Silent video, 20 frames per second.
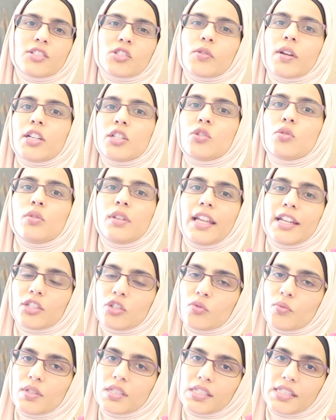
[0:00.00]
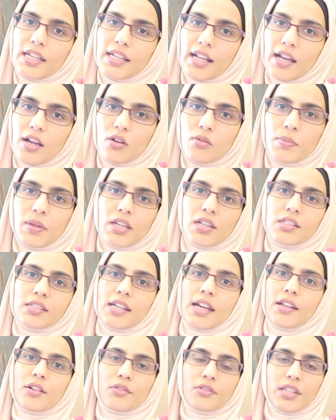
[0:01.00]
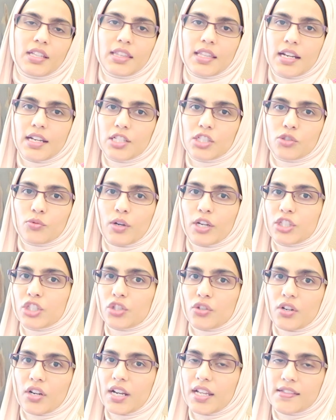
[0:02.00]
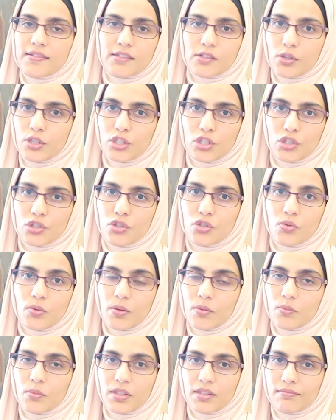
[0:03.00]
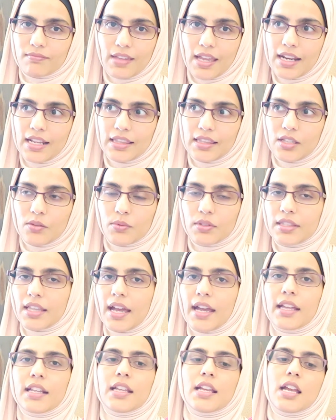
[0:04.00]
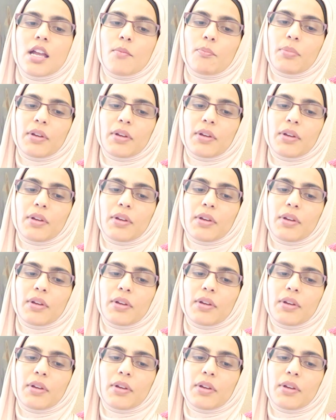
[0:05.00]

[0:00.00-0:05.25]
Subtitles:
So I do like to rinse that out, because I don't think that dishwasher is going to do anything with that.